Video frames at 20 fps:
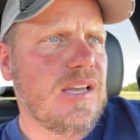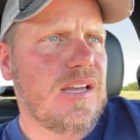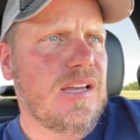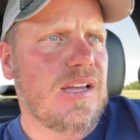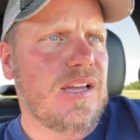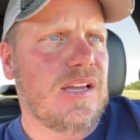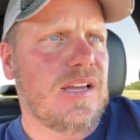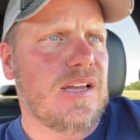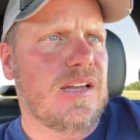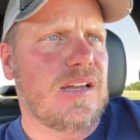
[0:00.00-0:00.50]

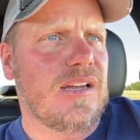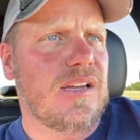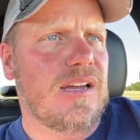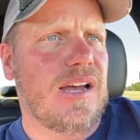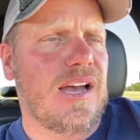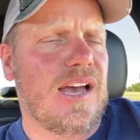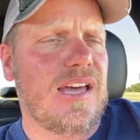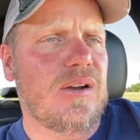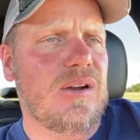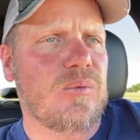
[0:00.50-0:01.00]
uh,
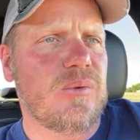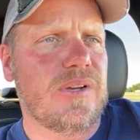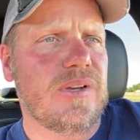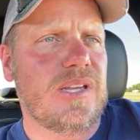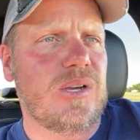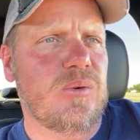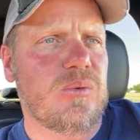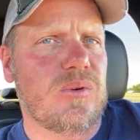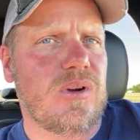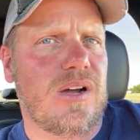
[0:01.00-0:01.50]
I had a
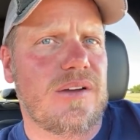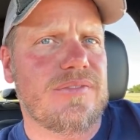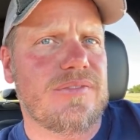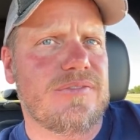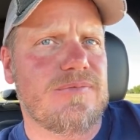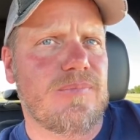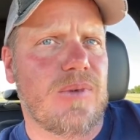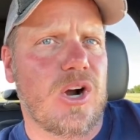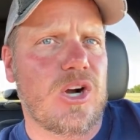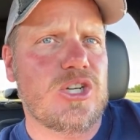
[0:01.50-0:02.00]
really
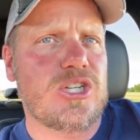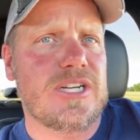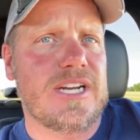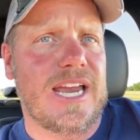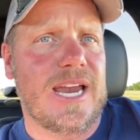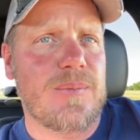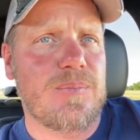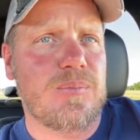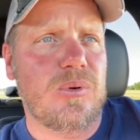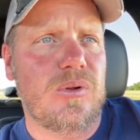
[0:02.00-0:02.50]
rough March and
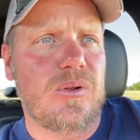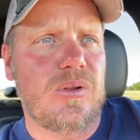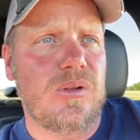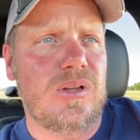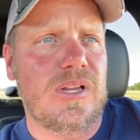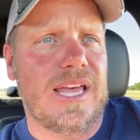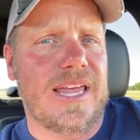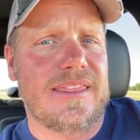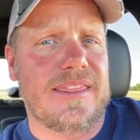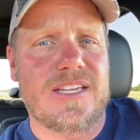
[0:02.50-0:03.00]

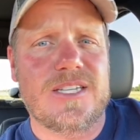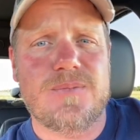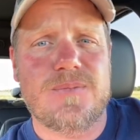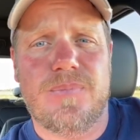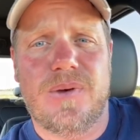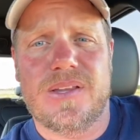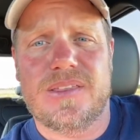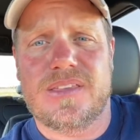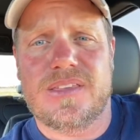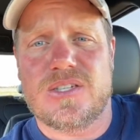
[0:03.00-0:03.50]
April, and this
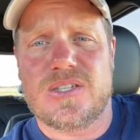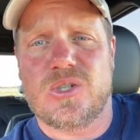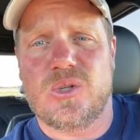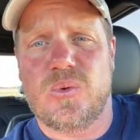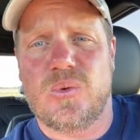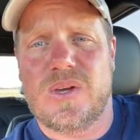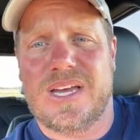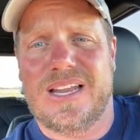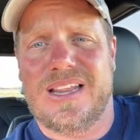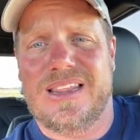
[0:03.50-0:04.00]
month is
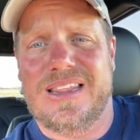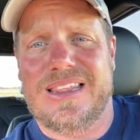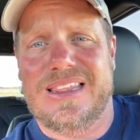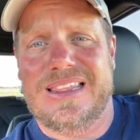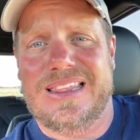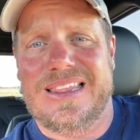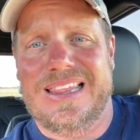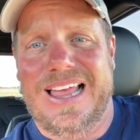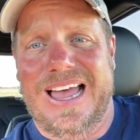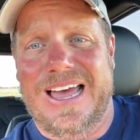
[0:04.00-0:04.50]
doing a
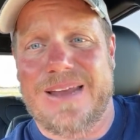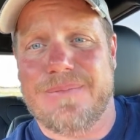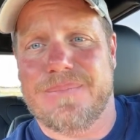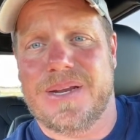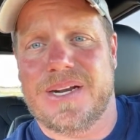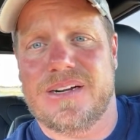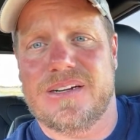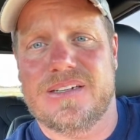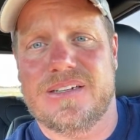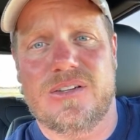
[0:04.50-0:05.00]
lot
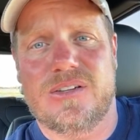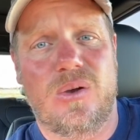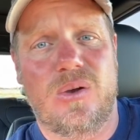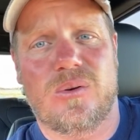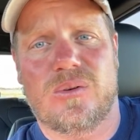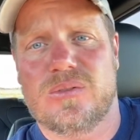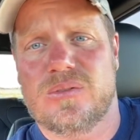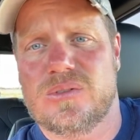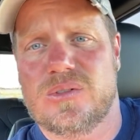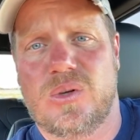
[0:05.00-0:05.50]
better.
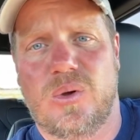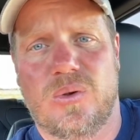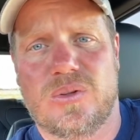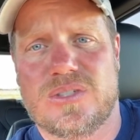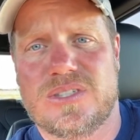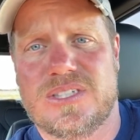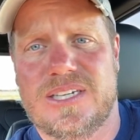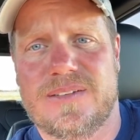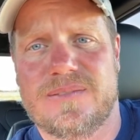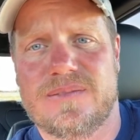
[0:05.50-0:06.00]
No cold
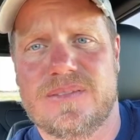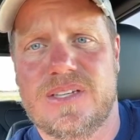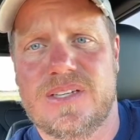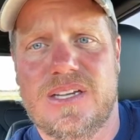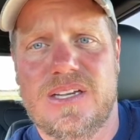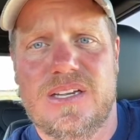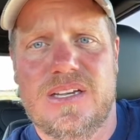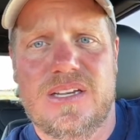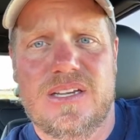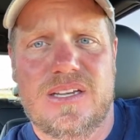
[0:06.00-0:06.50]
seat.
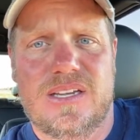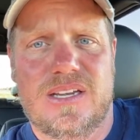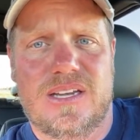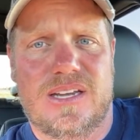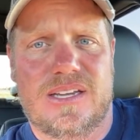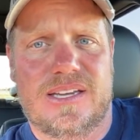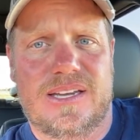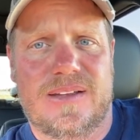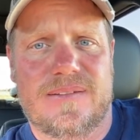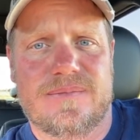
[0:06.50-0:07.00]

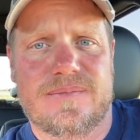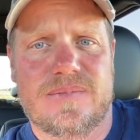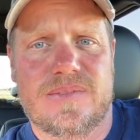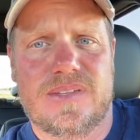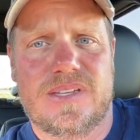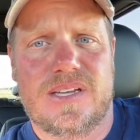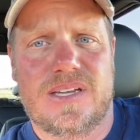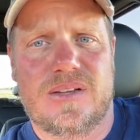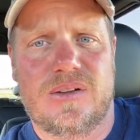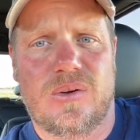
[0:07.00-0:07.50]
Uh, yeah,
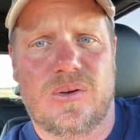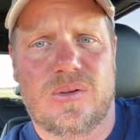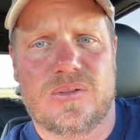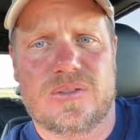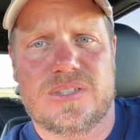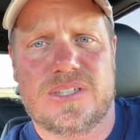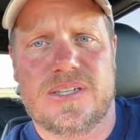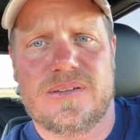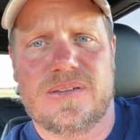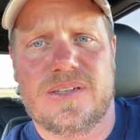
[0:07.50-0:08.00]
uh, no cold
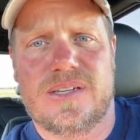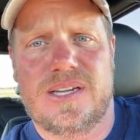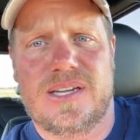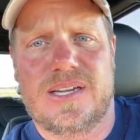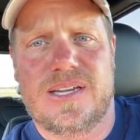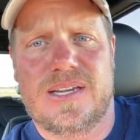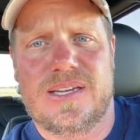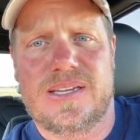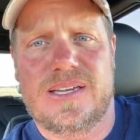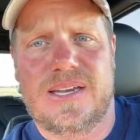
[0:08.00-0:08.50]
seat.
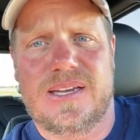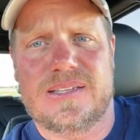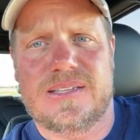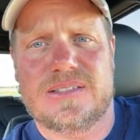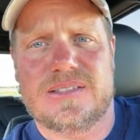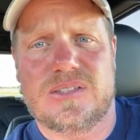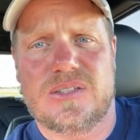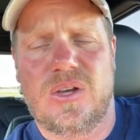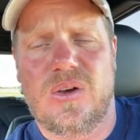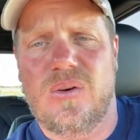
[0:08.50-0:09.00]
Uh, yeah,
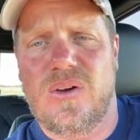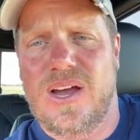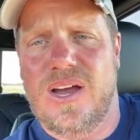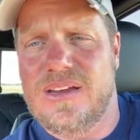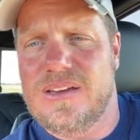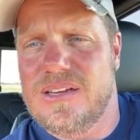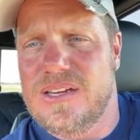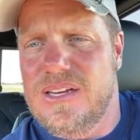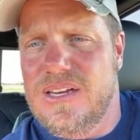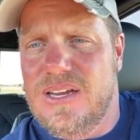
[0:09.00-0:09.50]
it's, no,
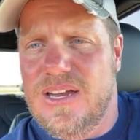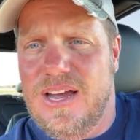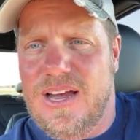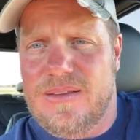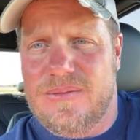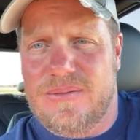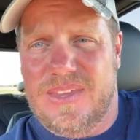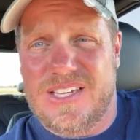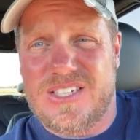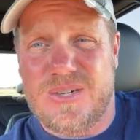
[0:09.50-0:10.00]
I,
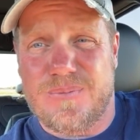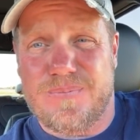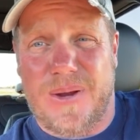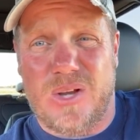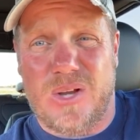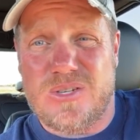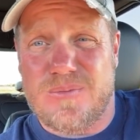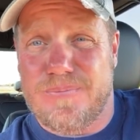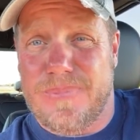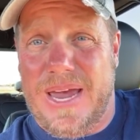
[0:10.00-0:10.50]
uh, things are
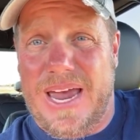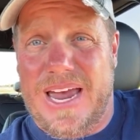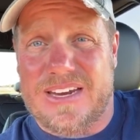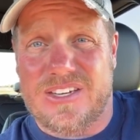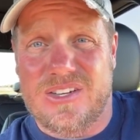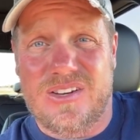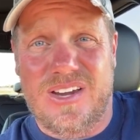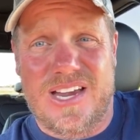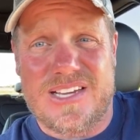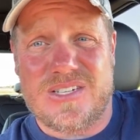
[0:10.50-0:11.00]
bouncing
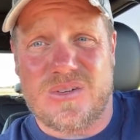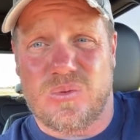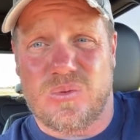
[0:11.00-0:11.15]
back. You guys